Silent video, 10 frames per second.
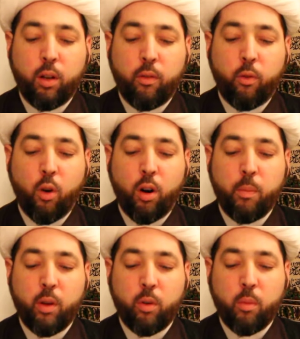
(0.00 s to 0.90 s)
for
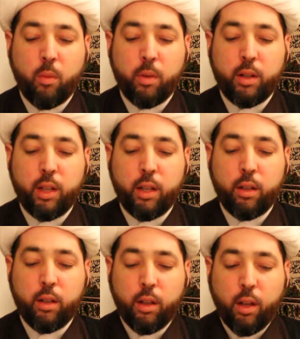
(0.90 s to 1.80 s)
Amir Al
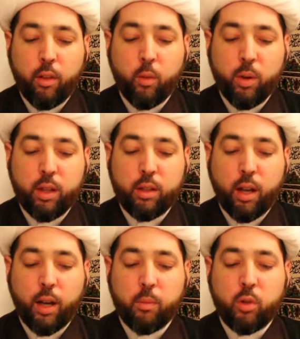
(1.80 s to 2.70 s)
Momineen 3
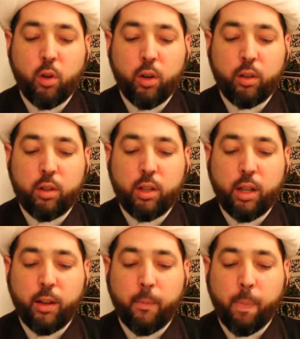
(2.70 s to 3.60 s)
times during the
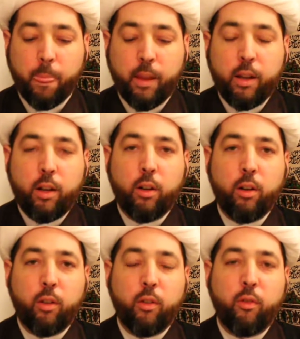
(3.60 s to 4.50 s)
day.
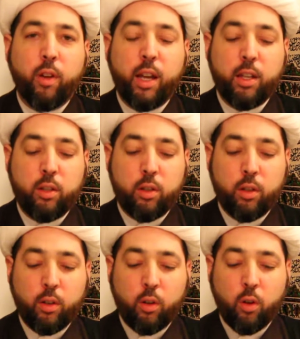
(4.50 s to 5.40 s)
Her face
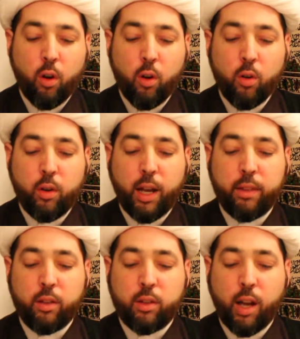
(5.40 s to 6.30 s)
glowed
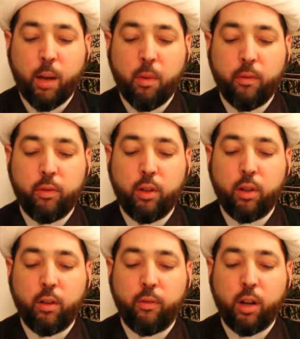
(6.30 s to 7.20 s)
at the time of
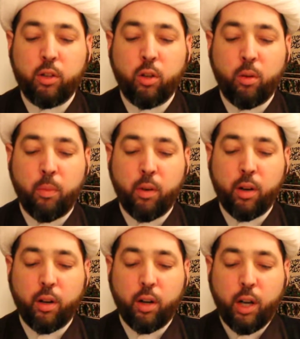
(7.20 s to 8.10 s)
the Fajr
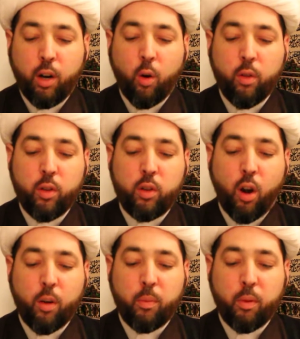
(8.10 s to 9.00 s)
prayer or the
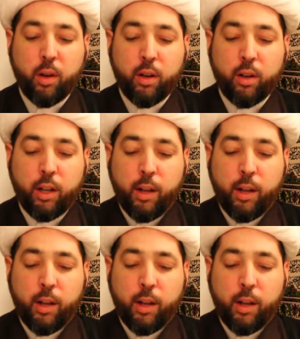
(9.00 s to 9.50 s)
dawn prayer,